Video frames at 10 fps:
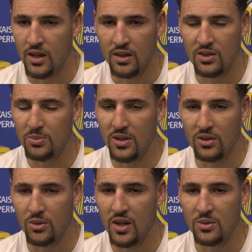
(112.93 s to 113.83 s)
And there's been
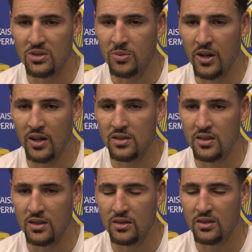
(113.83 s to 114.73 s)
great response,
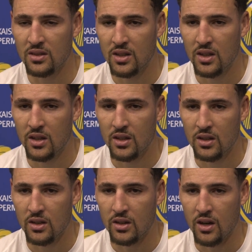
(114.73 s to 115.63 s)
and
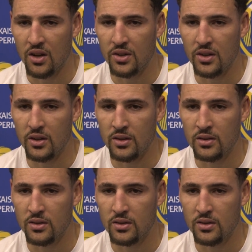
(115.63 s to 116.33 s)
all the